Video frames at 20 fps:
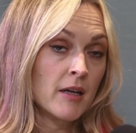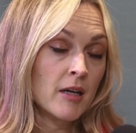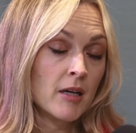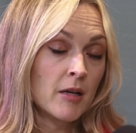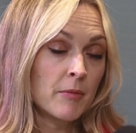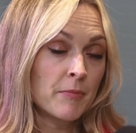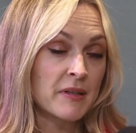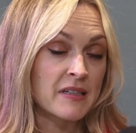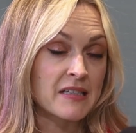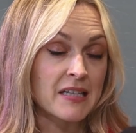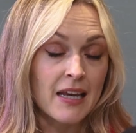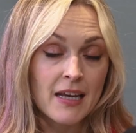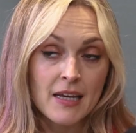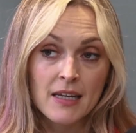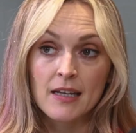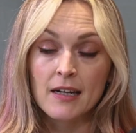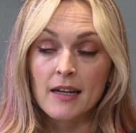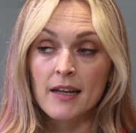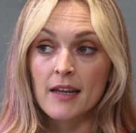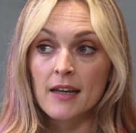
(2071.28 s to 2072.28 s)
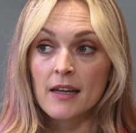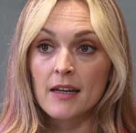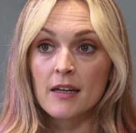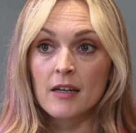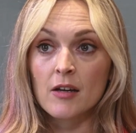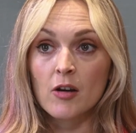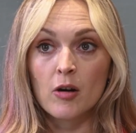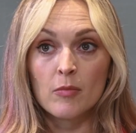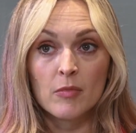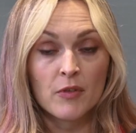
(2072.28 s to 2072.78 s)
particularly
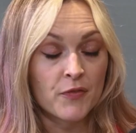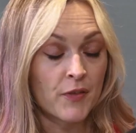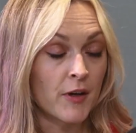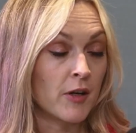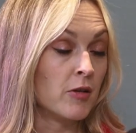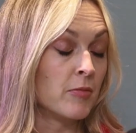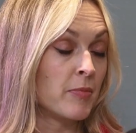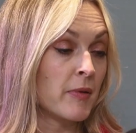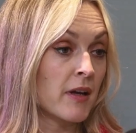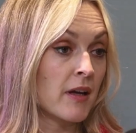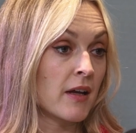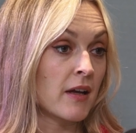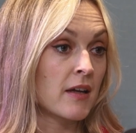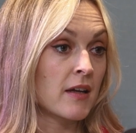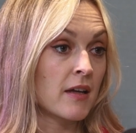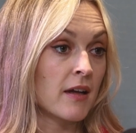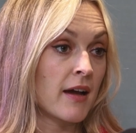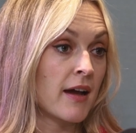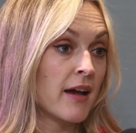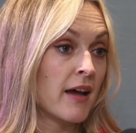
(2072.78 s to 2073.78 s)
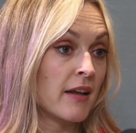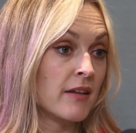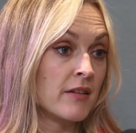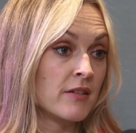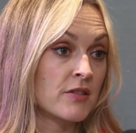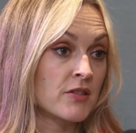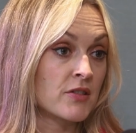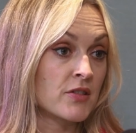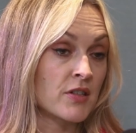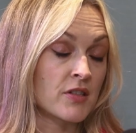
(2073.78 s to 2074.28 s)
homophobic and
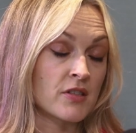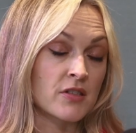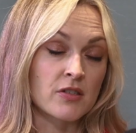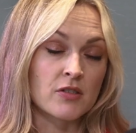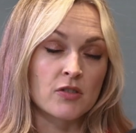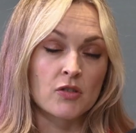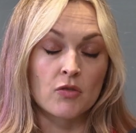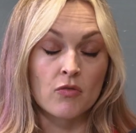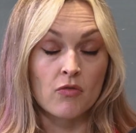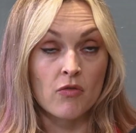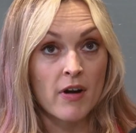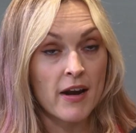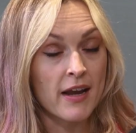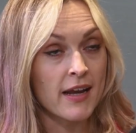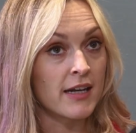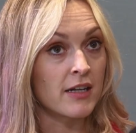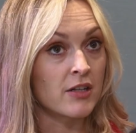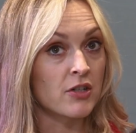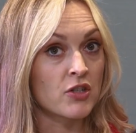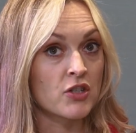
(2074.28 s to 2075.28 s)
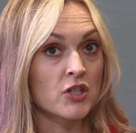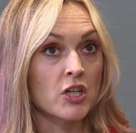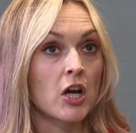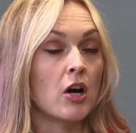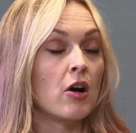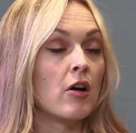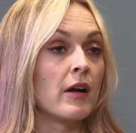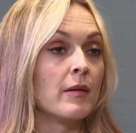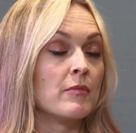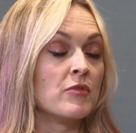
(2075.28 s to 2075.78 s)
just strange
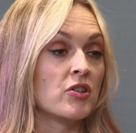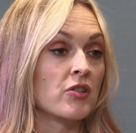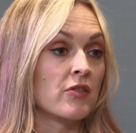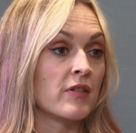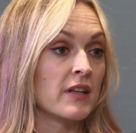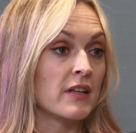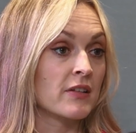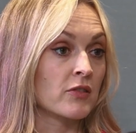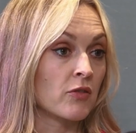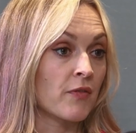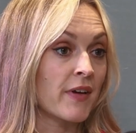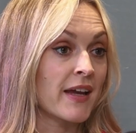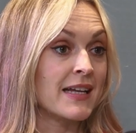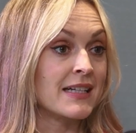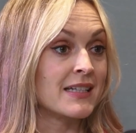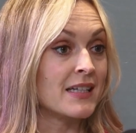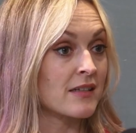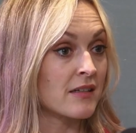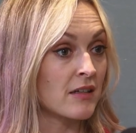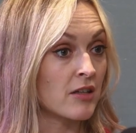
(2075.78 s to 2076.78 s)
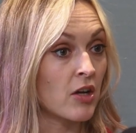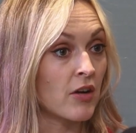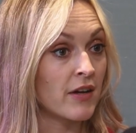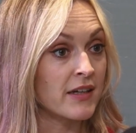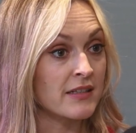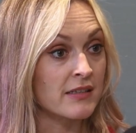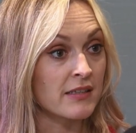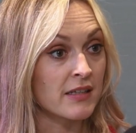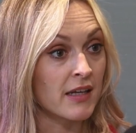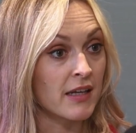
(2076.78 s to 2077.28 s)
time during the sort of 80s and
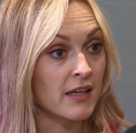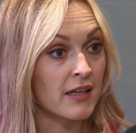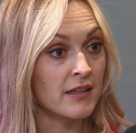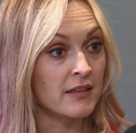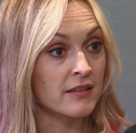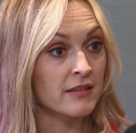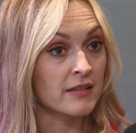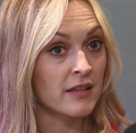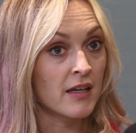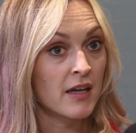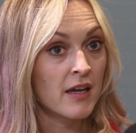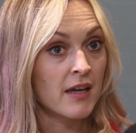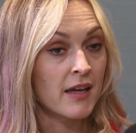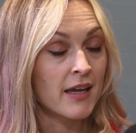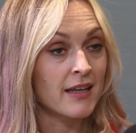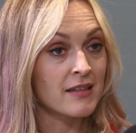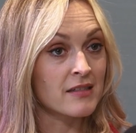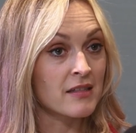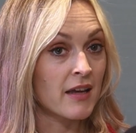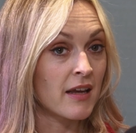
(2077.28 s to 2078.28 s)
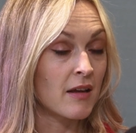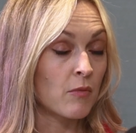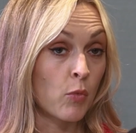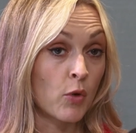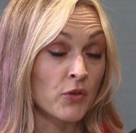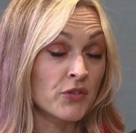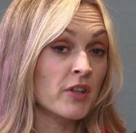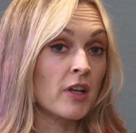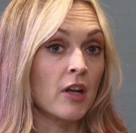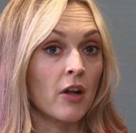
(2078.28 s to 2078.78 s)
90s. It
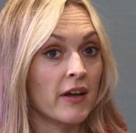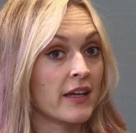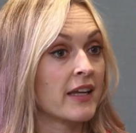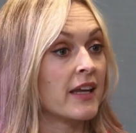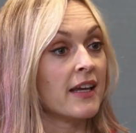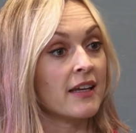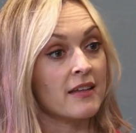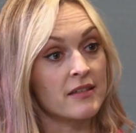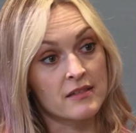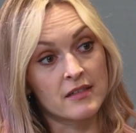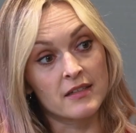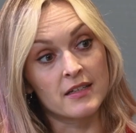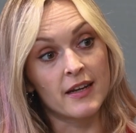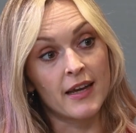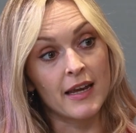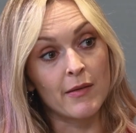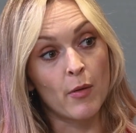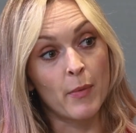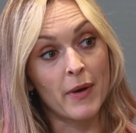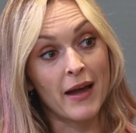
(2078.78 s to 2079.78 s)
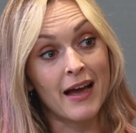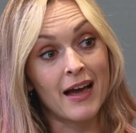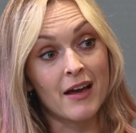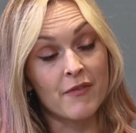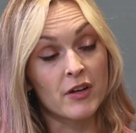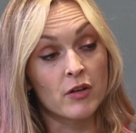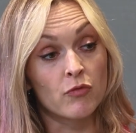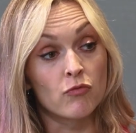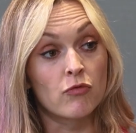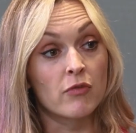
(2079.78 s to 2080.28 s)
wasn't like it is today where we're
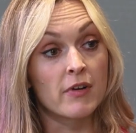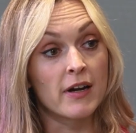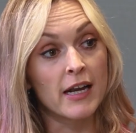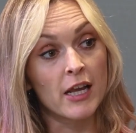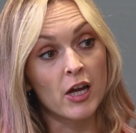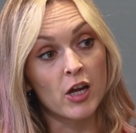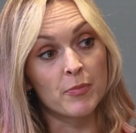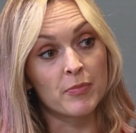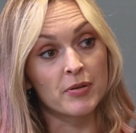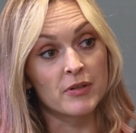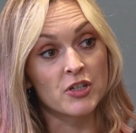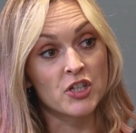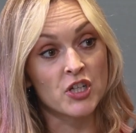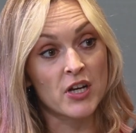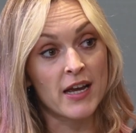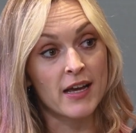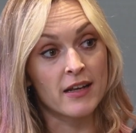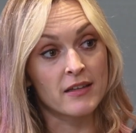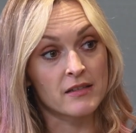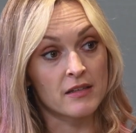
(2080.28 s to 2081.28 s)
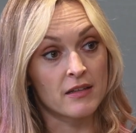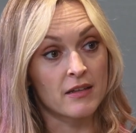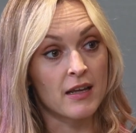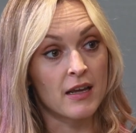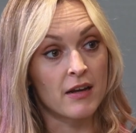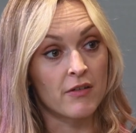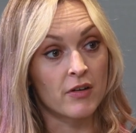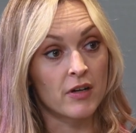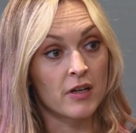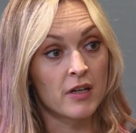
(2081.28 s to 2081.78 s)
having really open chats and
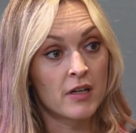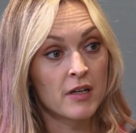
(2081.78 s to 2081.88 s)
there are